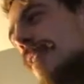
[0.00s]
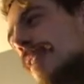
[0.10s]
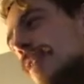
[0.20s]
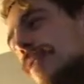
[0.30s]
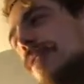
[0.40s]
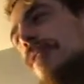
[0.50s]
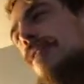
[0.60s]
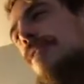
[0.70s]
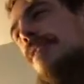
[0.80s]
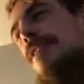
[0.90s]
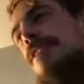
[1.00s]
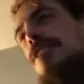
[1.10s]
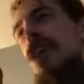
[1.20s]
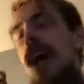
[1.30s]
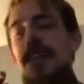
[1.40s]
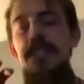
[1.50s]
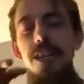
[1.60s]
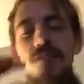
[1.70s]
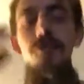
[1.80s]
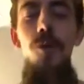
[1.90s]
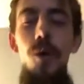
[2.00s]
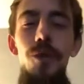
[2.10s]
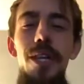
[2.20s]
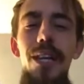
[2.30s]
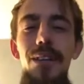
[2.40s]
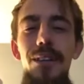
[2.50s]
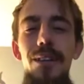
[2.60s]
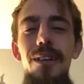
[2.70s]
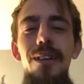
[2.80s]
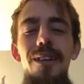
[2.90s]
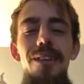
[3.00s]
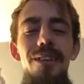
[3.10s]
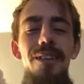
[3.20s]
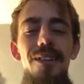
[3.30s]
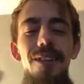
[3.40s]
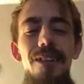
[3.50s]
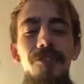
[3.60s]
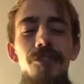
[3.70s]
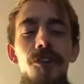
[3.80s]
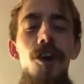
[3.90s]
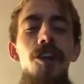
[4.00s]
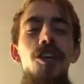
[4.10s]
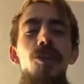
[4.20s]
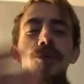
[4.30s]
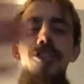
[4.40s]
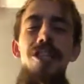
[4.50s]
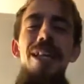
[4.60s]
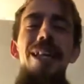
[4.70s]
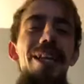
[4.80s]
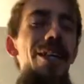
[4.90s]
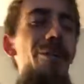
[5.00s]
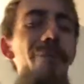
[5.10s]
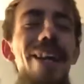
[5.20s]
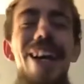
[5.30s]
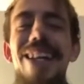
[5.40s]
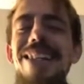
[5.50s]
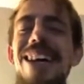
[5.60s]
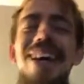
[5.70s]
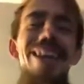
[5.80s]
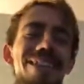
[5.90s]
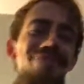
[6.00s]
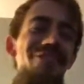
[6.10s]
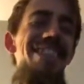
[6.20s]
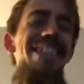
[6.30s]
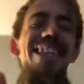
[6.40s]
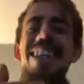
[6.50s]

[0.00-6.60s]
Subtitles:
It's just constantly unfolding in front of you, just a little bit at a time. Just